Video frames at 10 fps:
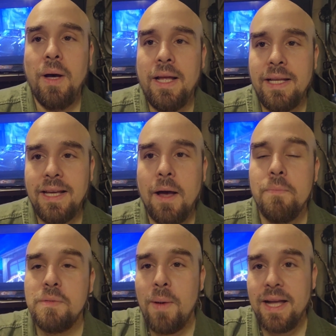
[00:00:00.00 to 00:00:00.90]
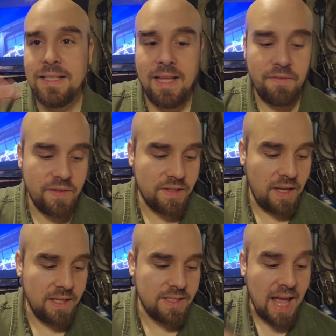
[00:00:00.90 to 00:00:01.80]
But he comes back to life
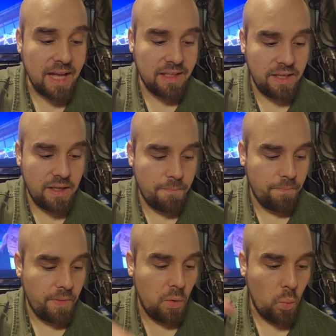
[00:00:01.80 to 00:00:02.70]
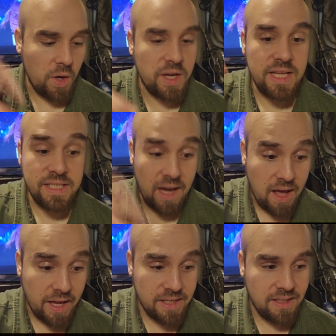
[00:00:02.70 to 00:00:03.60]
exactly where he
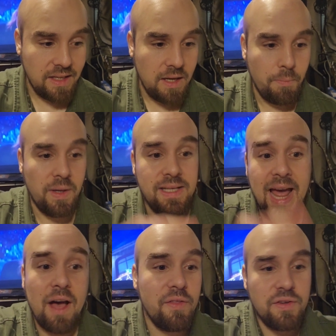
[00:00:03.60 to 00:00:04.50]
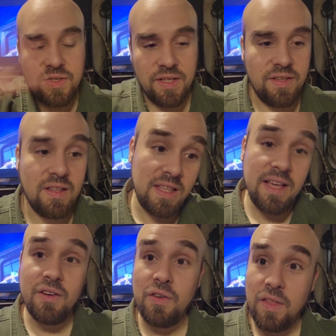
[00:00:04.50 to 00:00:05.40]
died. But now there's this
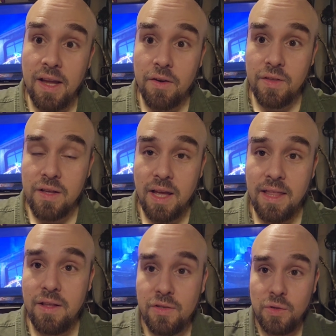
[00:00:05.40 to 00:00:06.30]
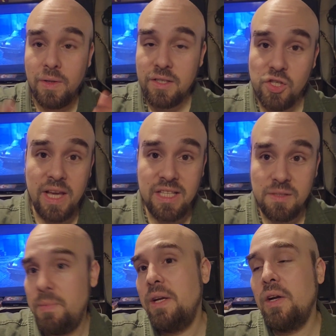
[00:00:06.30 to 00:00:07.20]
theater there and they're doing
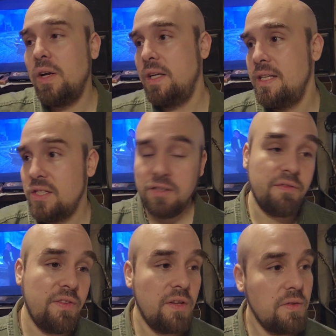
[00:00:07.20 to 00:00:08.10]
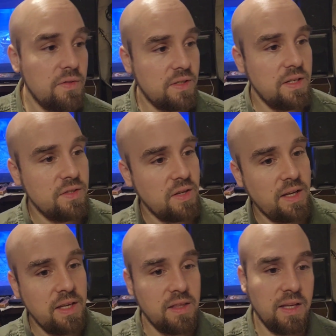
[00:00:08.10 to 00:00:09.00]
Shakespeare, and he's confused, and he's
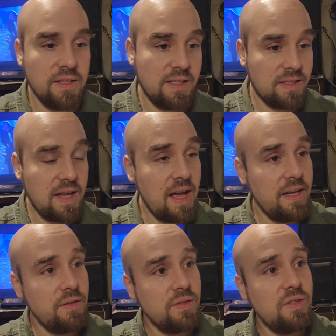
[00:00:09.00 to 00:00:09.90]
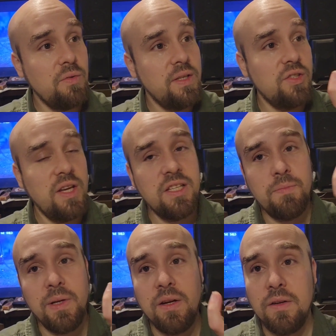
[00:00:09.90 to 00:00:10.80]
like, he thinks this guy who's doing
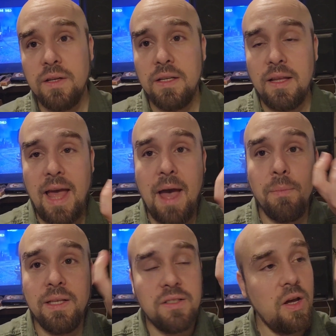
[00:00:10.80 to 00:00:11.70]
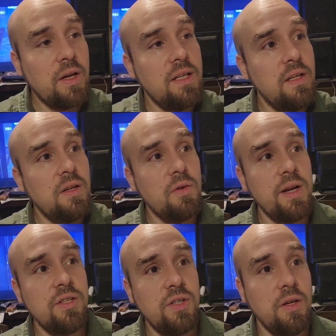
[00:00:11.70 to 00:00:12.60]
Shakespeare and Hamlet talking to
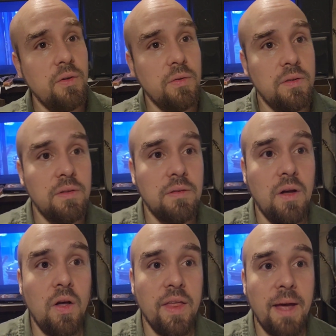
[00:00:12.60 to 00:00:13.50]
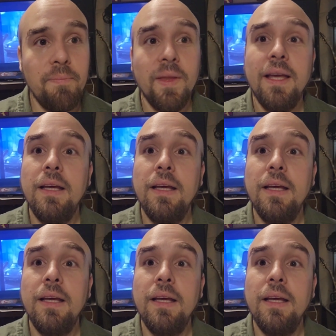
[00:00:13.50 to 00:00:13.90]
Horatio and all that